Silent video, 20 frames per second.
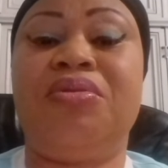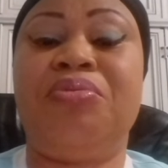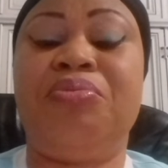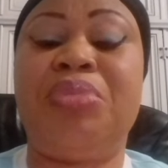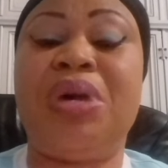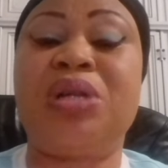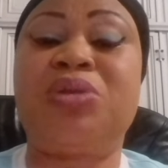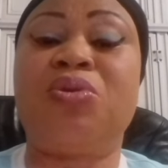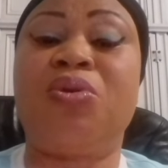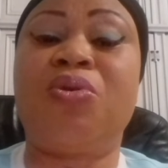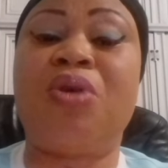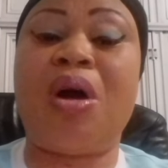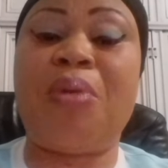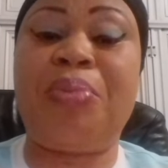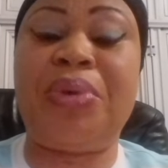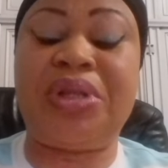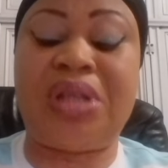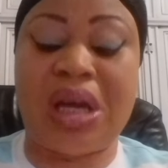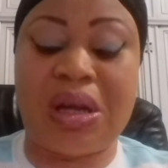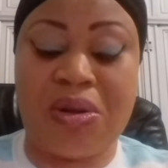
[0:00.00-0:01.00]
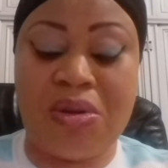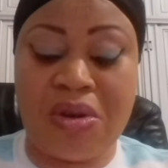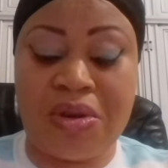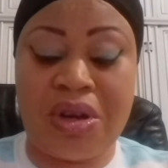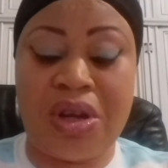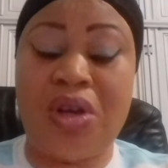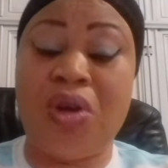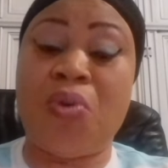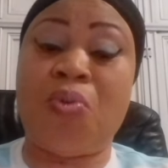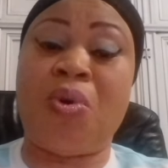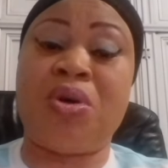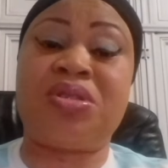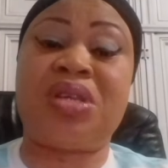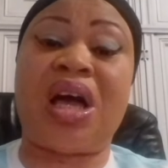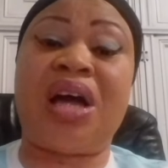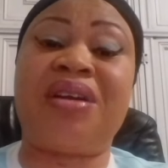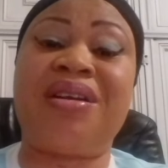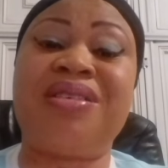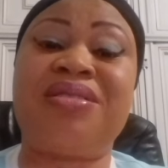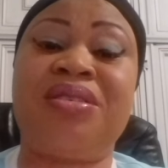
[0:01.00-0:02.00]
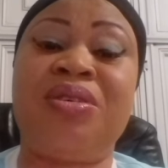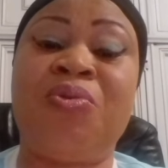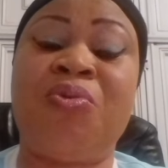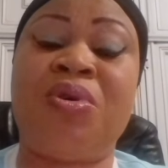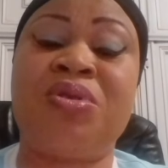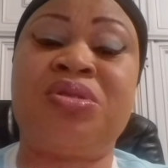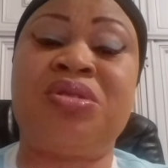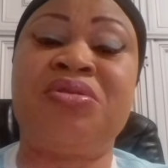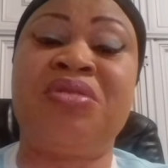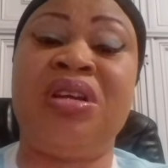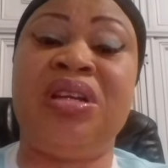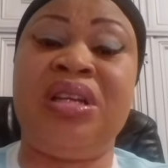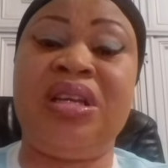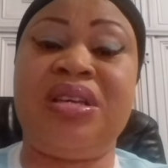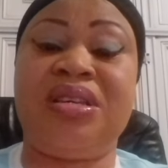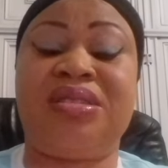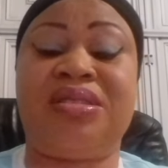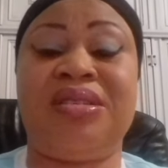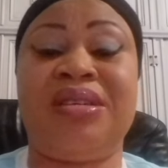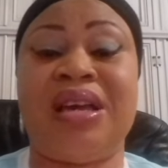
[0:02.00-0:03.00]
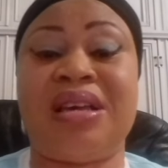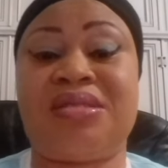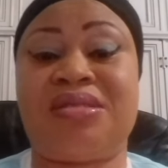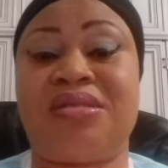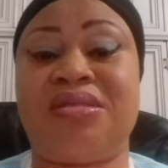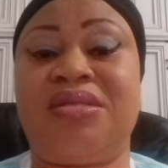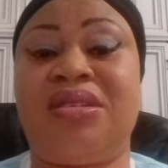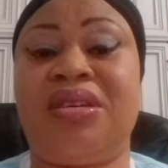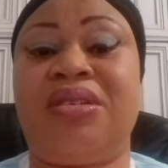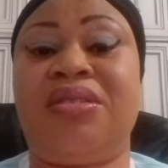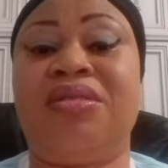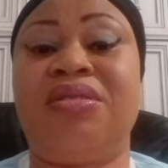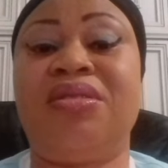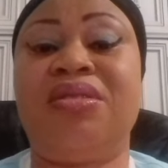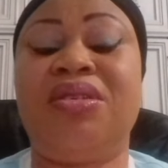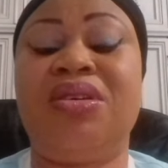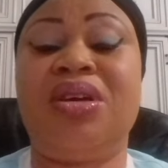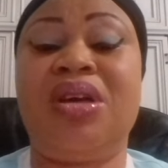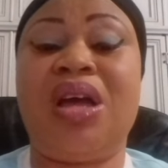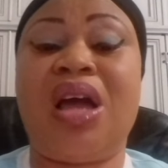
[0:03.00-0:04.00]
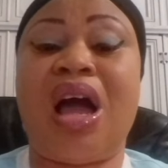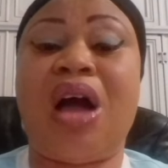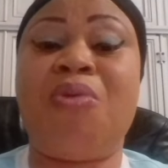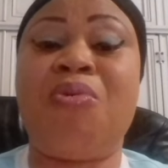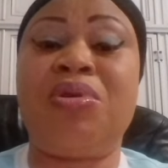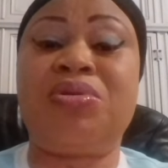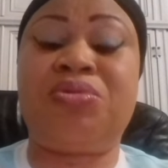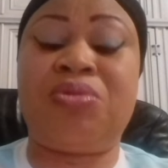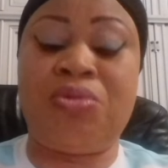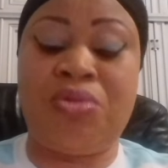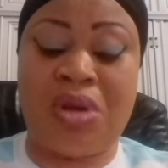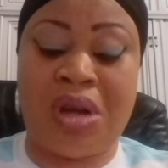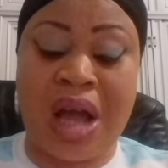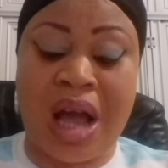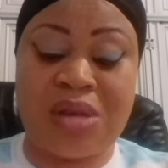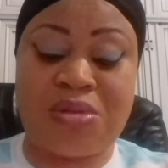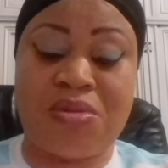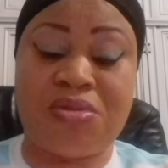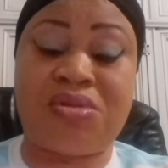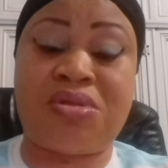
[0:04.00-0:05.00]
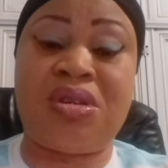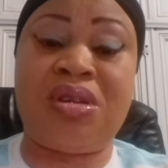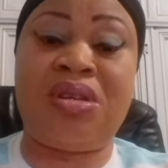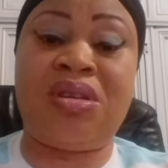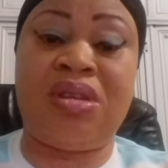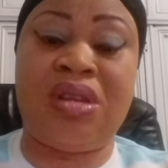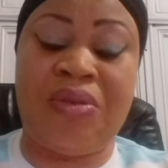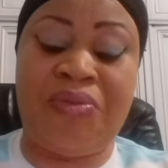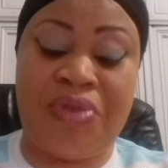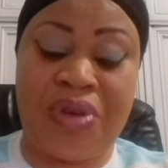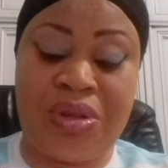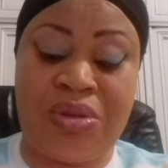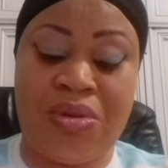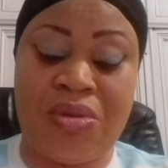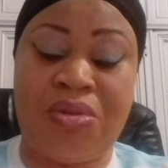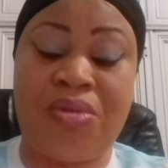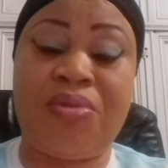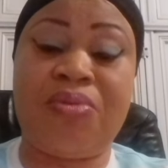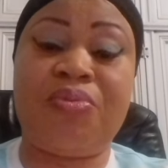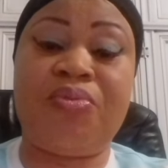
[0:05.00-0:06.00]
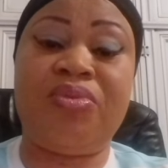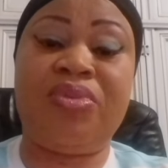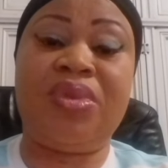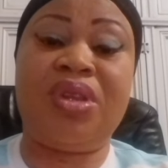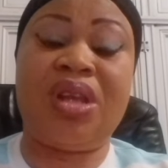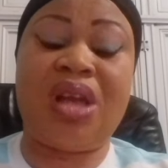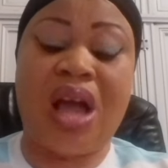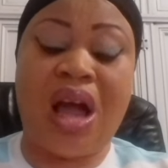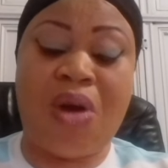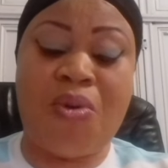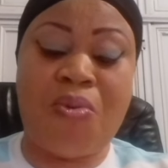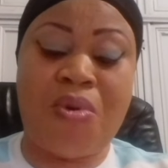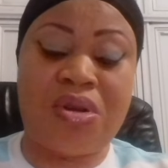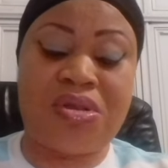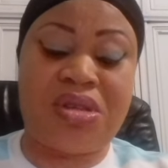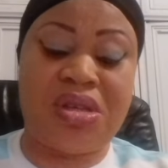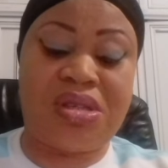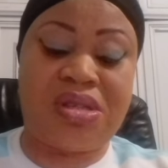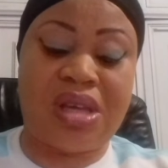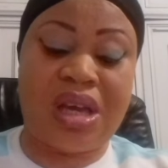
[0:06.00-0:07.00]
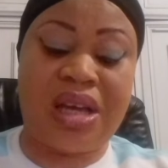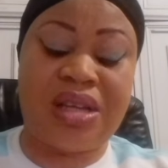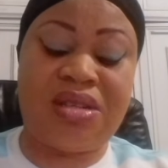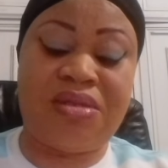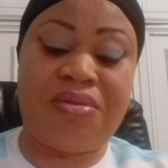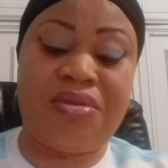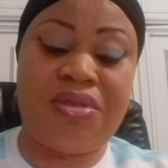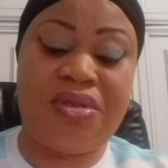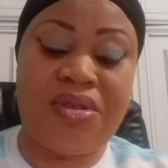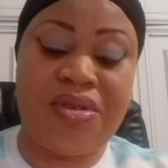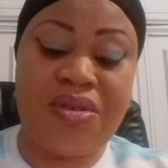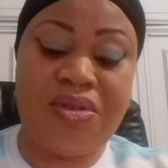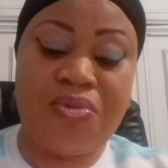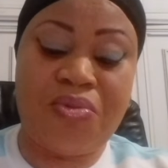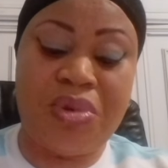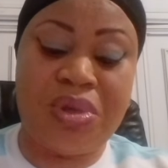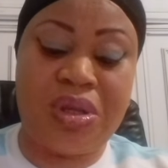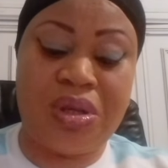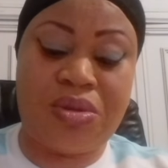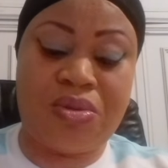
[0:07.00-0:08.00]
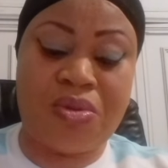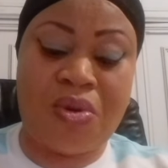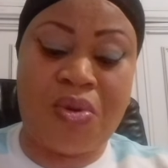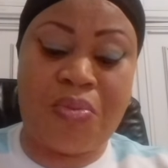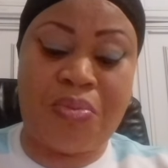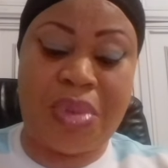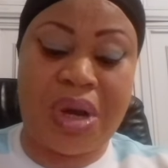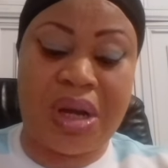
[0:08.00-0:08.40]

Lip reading: But to God be the glory, he was released yesterday. I want you guys to see the video and what he said with his own